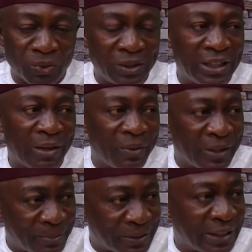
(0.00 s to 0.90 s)
only that, we
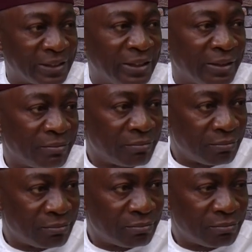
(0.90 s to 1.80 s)
represent them.
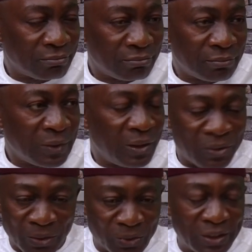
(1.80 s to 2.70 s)

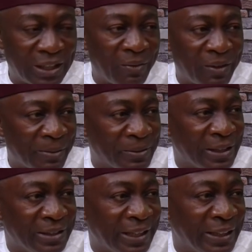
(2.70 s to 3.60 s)
Not only that we
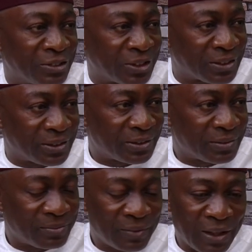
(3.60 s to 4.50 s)
represent their interests,
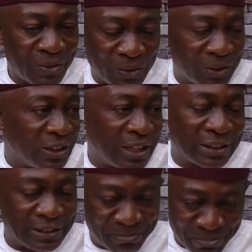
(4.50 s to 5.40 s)
not only
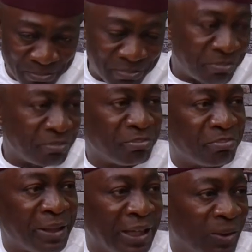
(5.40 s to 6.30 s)
that they
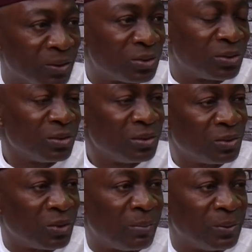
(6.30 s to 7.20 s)
bring us
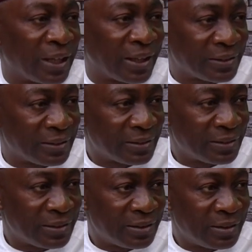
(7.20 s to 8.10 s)
to Abuja,
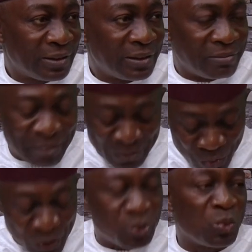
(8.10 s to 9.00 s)
but
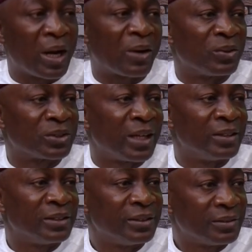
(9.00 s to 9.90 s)
we too are
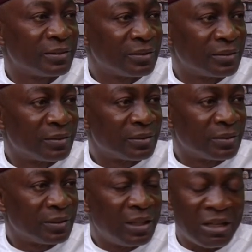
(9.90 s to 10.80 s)
concerned.
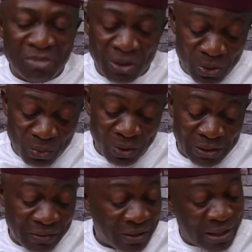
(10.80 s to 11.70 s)
Because
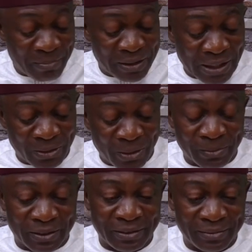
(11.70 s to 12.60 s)
whatever, let me tell you
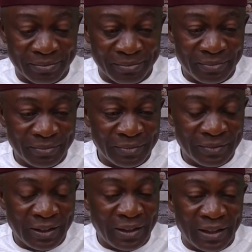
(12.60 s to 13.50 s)
something.
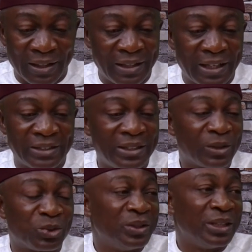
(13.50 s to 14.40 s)
In Nigeria
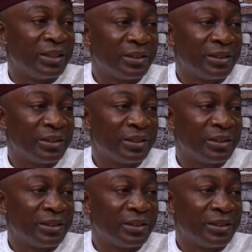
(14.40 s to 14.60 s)
today,